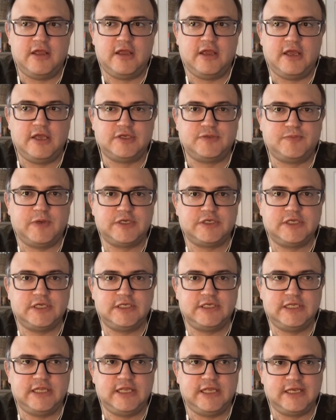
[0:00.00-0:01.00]
especially
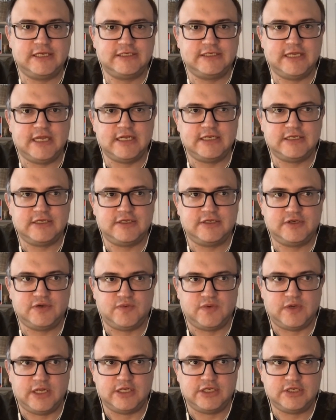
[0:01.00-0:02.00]
to the extent to
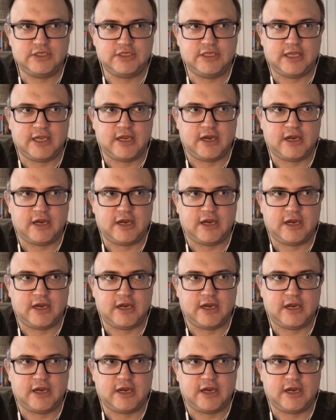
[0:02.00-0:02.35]
which they